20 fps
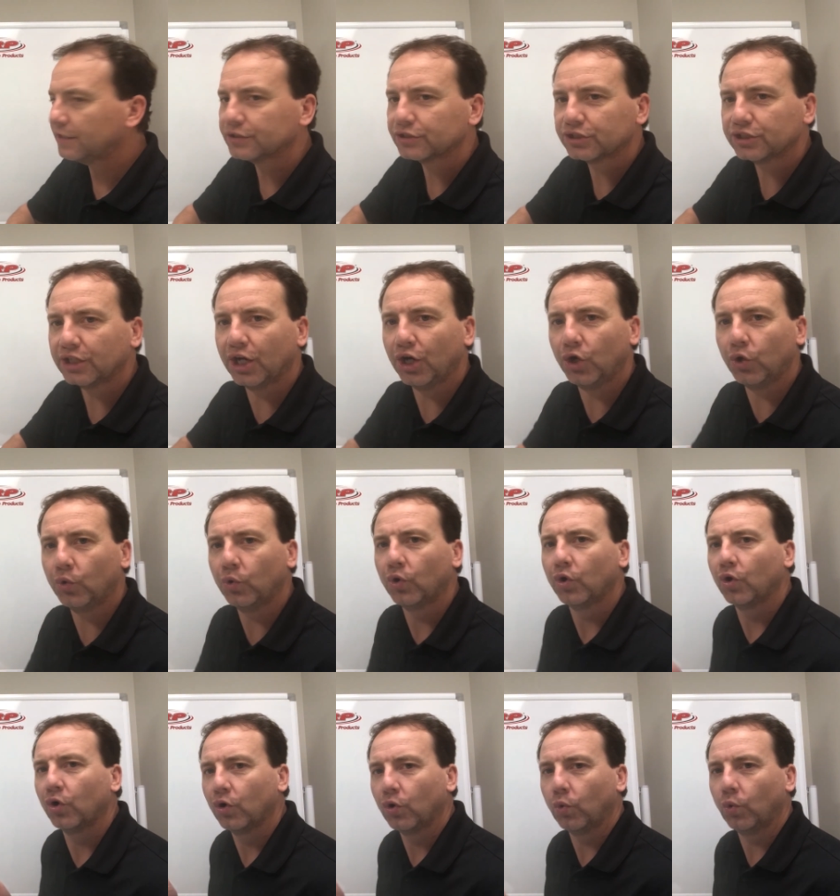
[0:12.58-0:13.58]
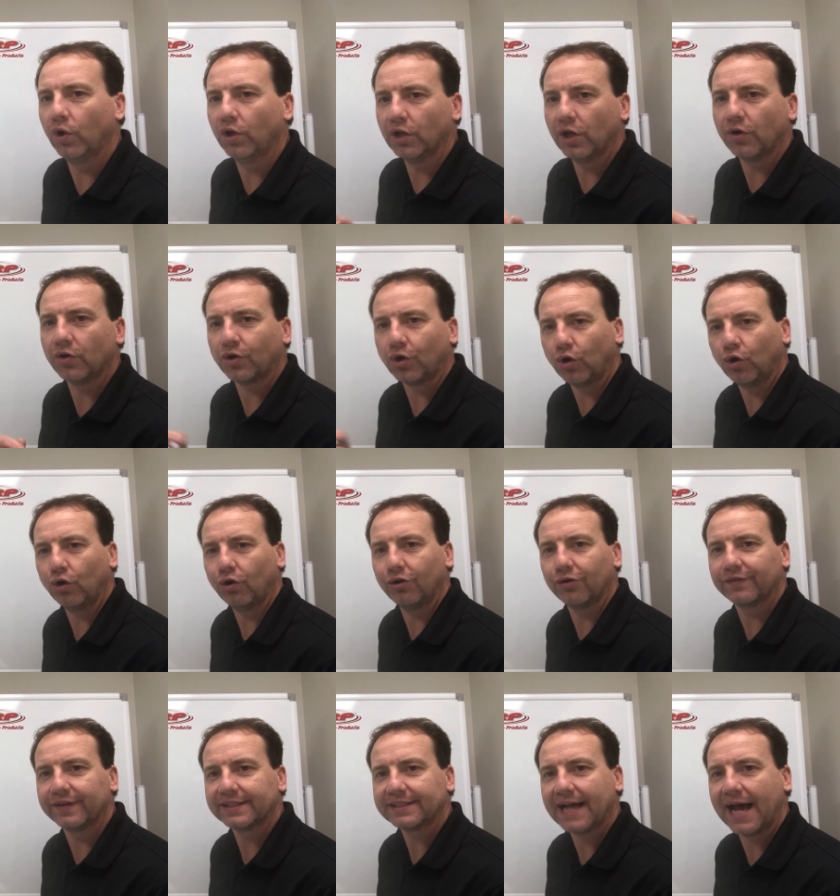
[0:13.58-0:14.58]
so wheel load
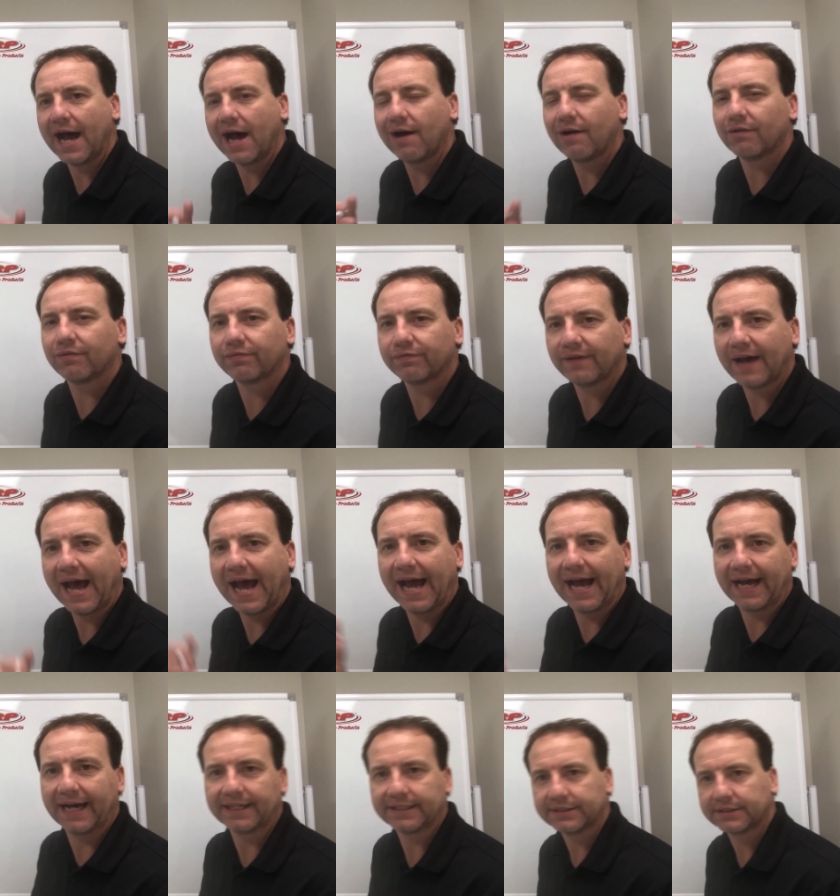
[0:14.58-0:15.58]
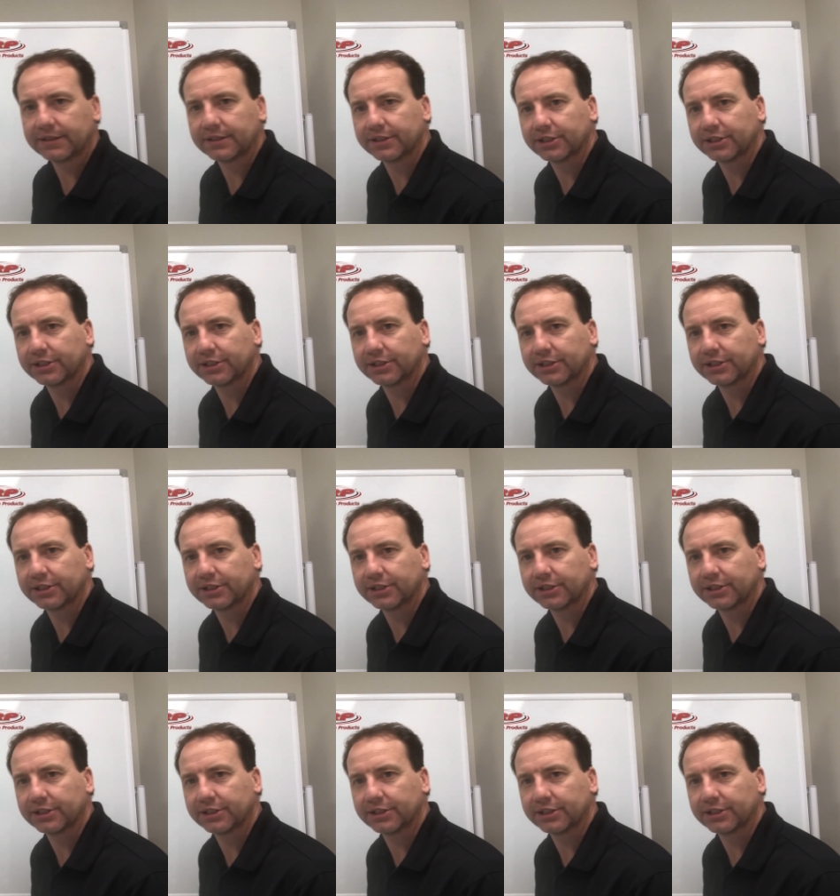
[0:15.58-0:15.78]
curve is how fast,